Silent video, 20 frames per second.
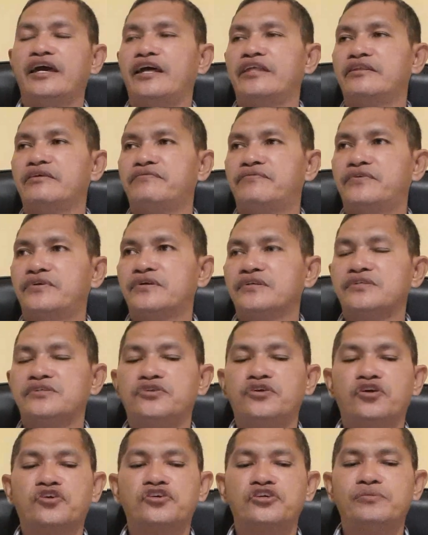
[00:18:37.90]
And the fourth,
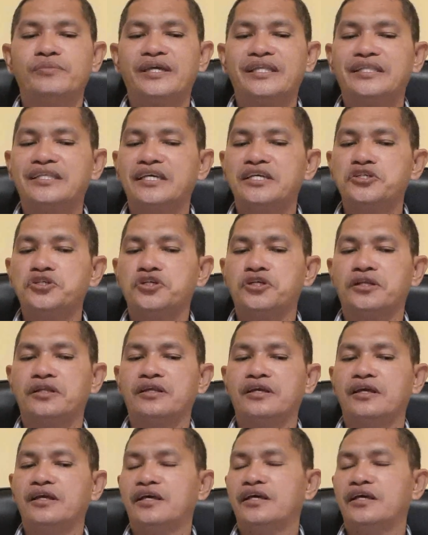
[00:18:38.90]
documentation.